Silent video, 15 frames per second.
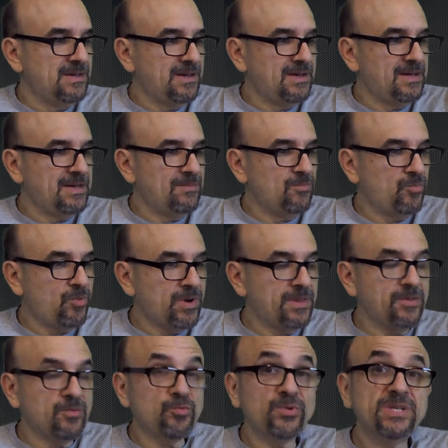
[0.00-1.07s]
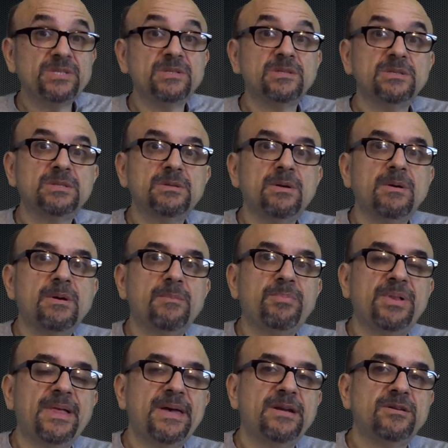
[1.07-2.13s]
um, one of the reasons
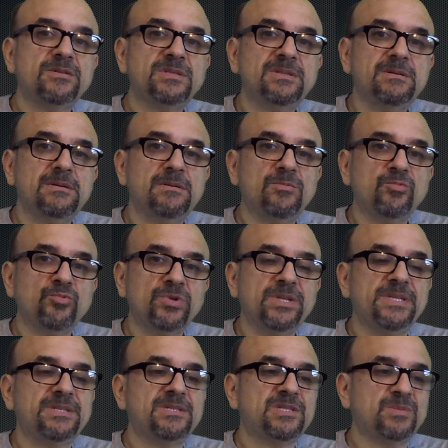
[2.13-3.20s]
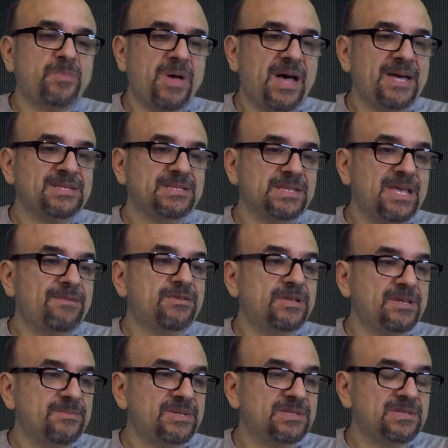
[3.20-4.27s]
players really despise level
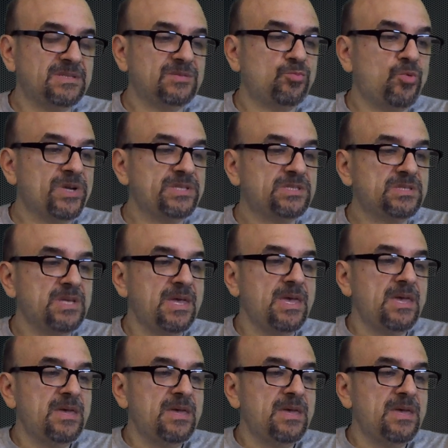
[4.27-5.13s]
limits is once,